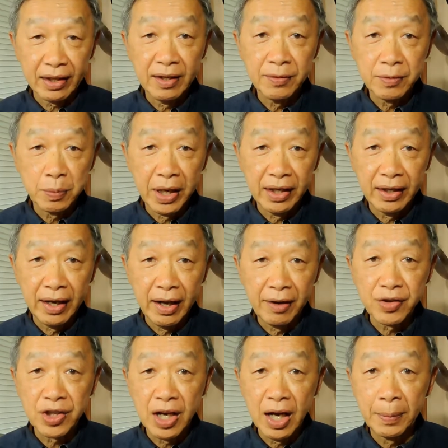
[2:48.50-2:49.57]
keeps my knife
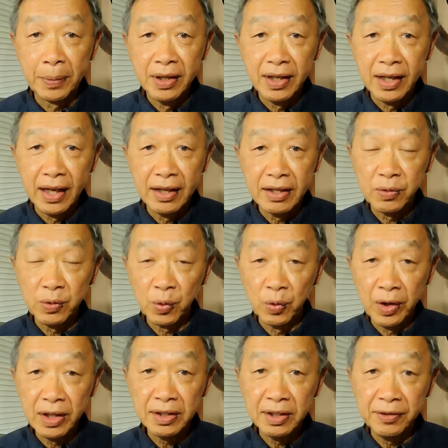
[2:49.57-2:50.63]
sharp, and it's
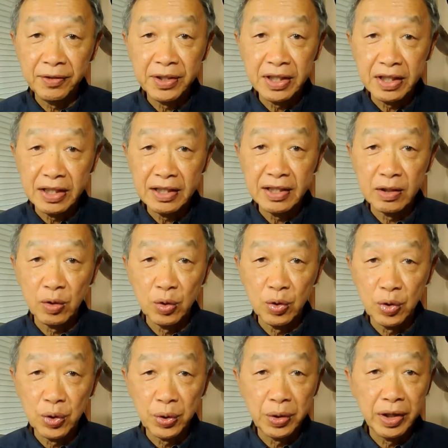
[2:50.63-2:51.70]
relatively easy to
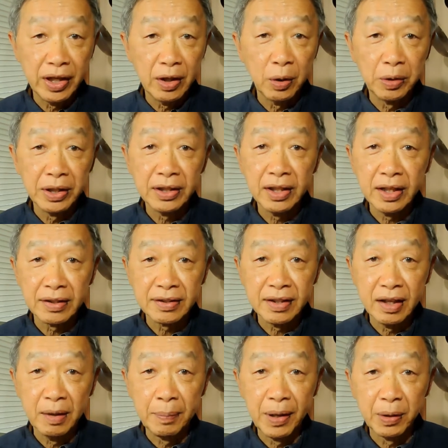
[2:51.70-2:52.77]
do. It only takes
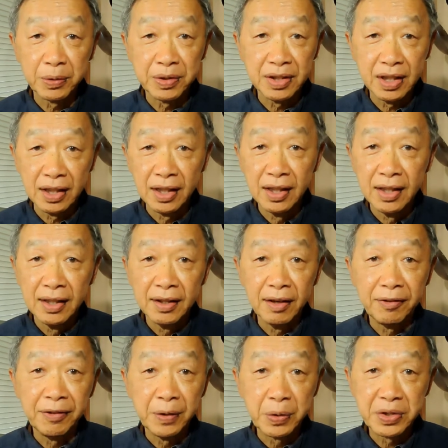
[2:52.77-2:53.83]
about a
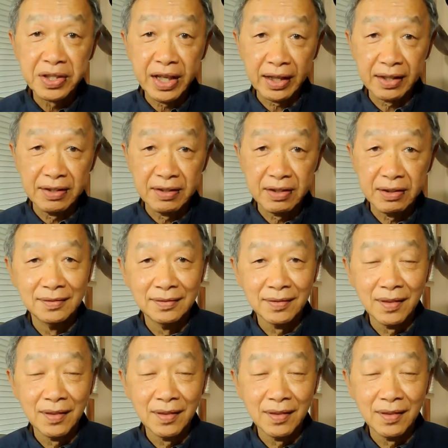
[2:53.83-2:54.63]
few seconds.